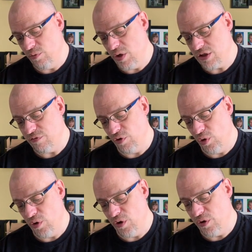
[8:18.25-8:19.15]
which
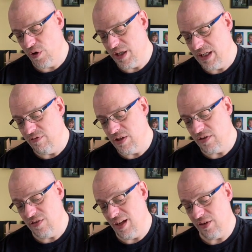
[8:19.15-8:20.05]
four or even
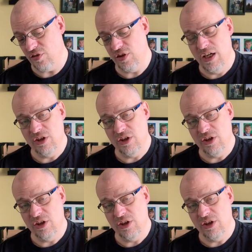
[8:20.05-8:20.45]
six